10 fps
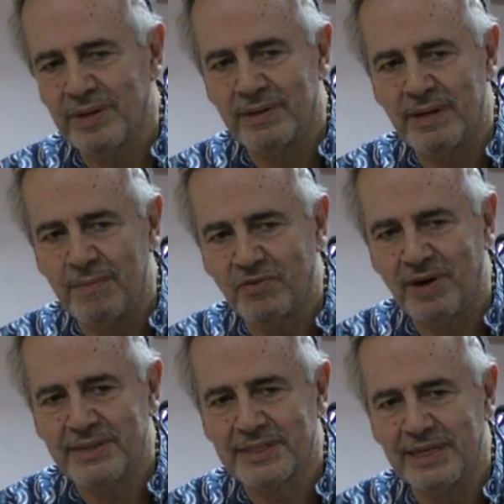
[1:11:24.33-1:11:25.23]
when I'm
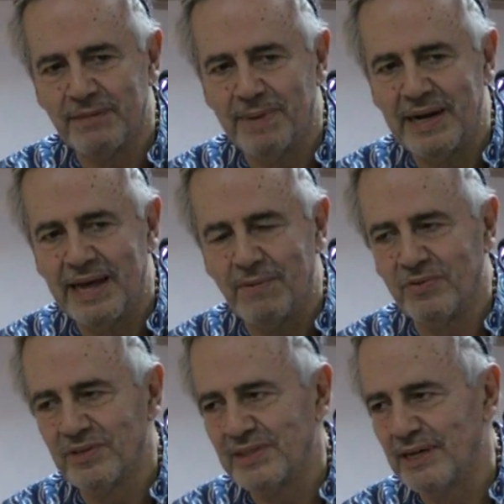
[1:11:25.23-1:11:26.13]
translated by
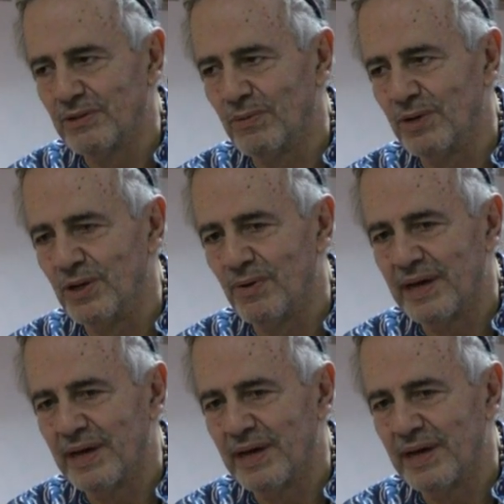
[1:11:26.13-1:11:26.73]
languages I don't know,